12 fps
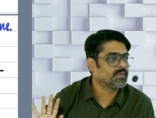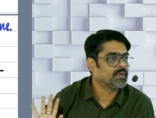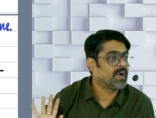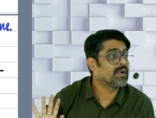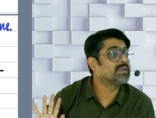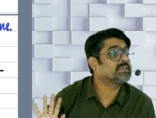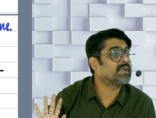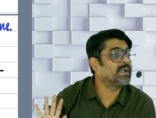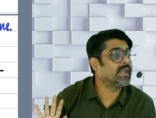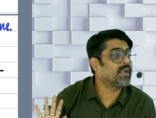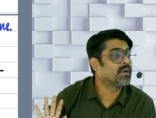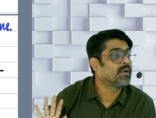
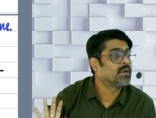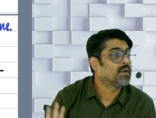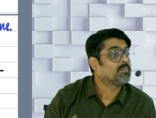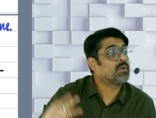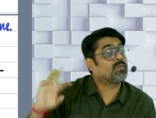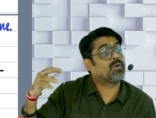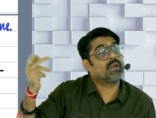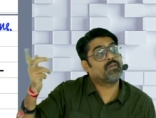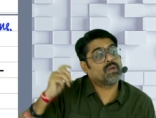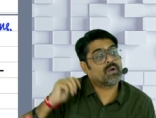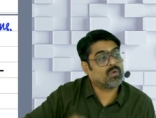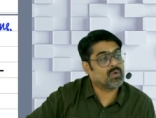Understanding? But what if
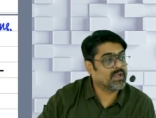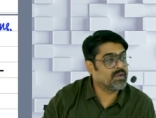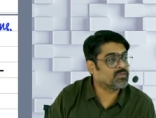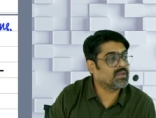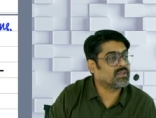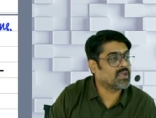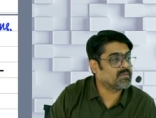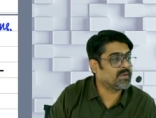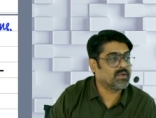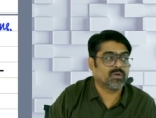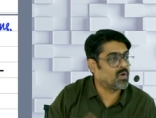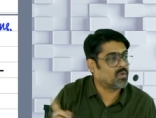the court gives the
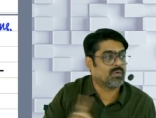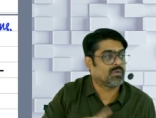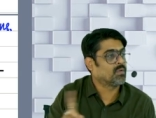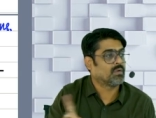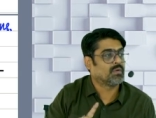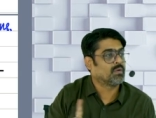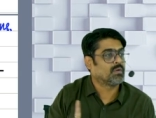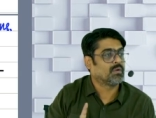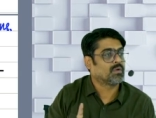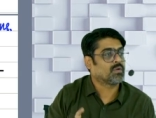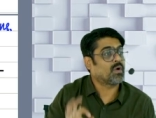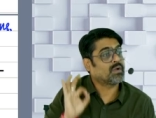judgment? No,
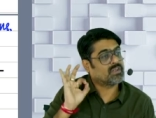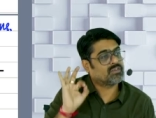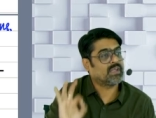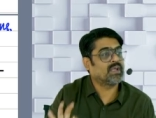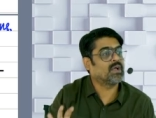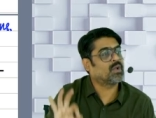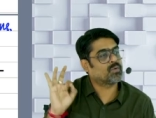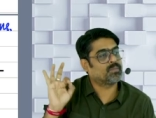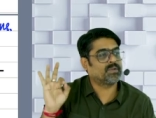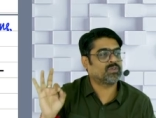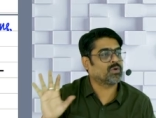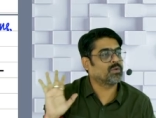not a single rupee
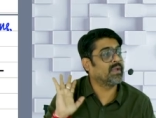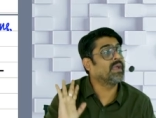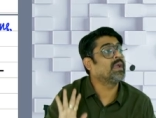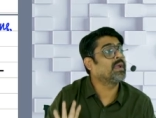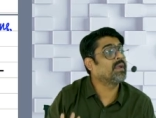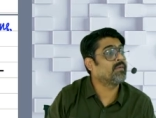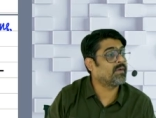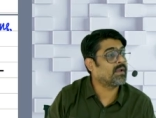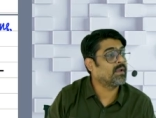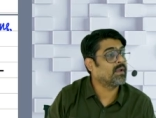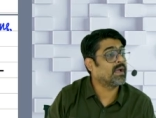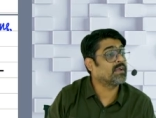should be
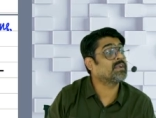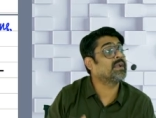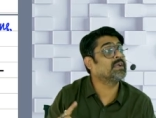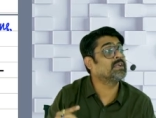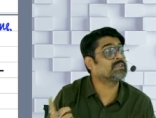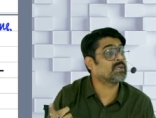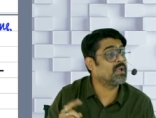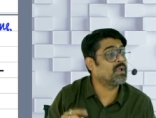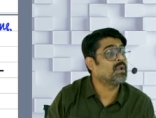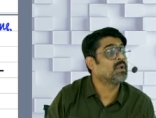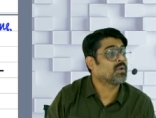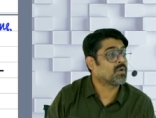given as an additional
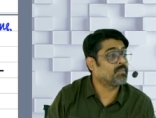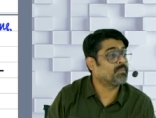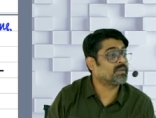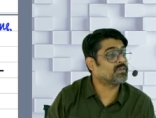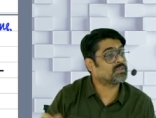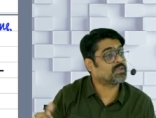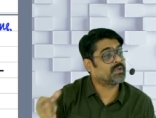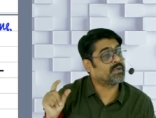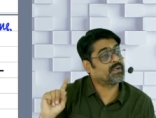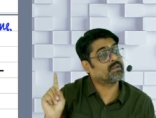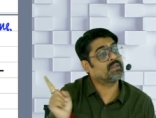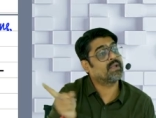compensation.
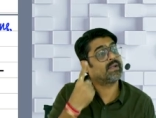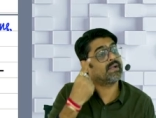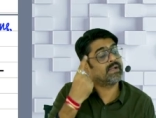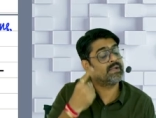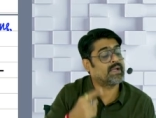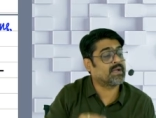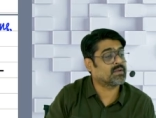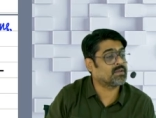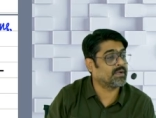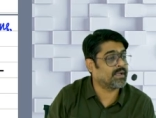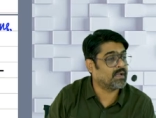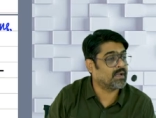Return that entire
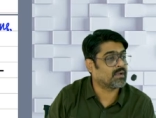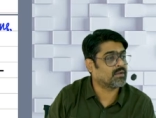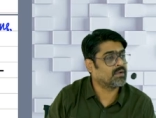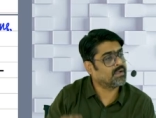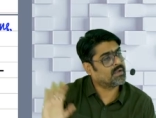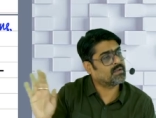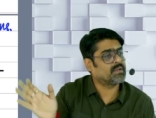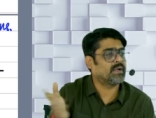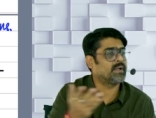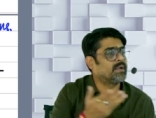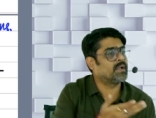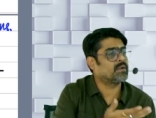13 lakh. Return that
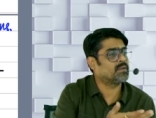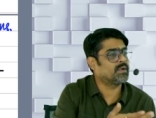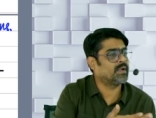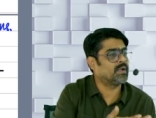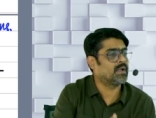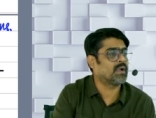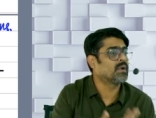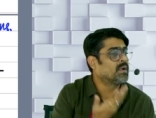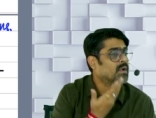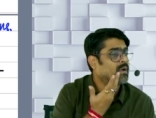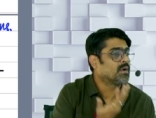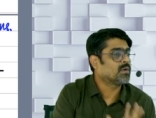entire 13 lakh.
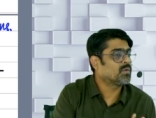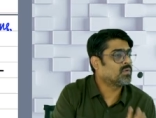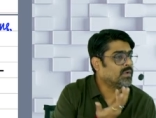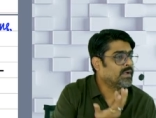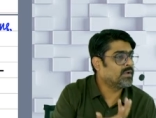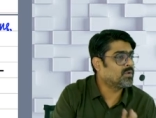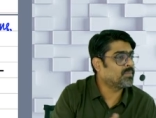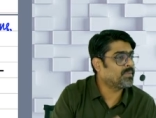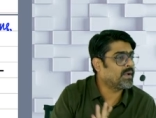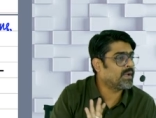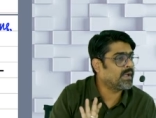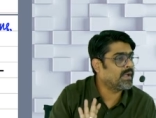No need to pay
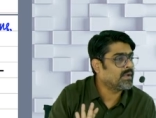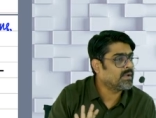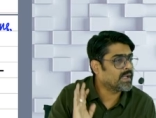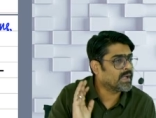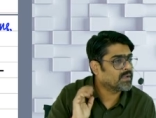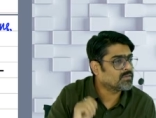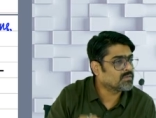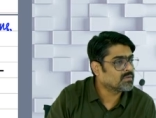any tax.